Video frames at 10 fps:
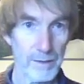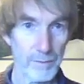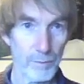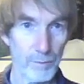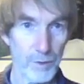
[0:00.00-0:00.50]

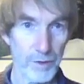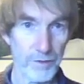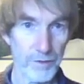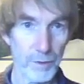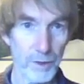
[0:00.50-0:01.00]
which is
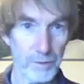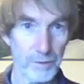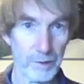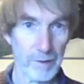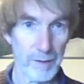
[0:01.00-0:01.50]
200
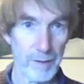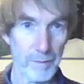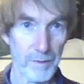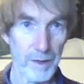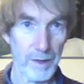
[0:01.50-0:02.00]
grams